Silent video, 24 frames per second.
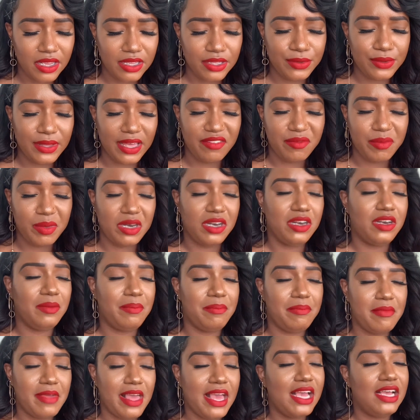You have been an
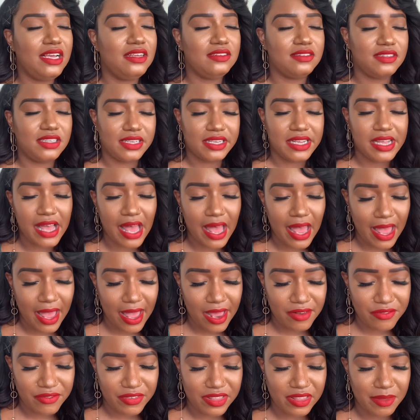amazing
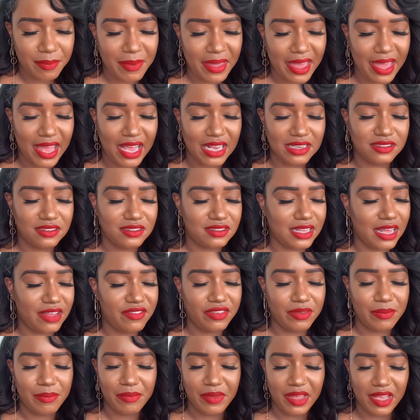guide for the past
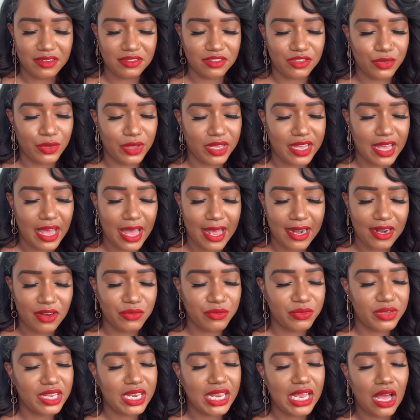seven months, Lord God,
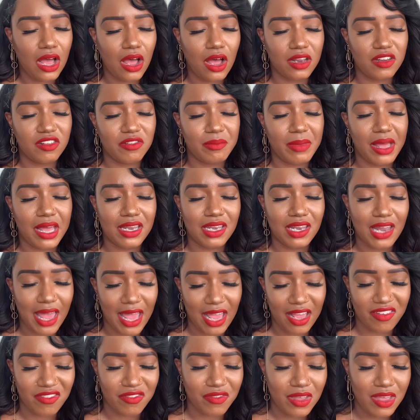and really all of my
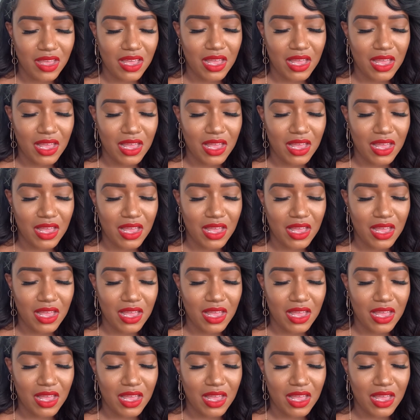life.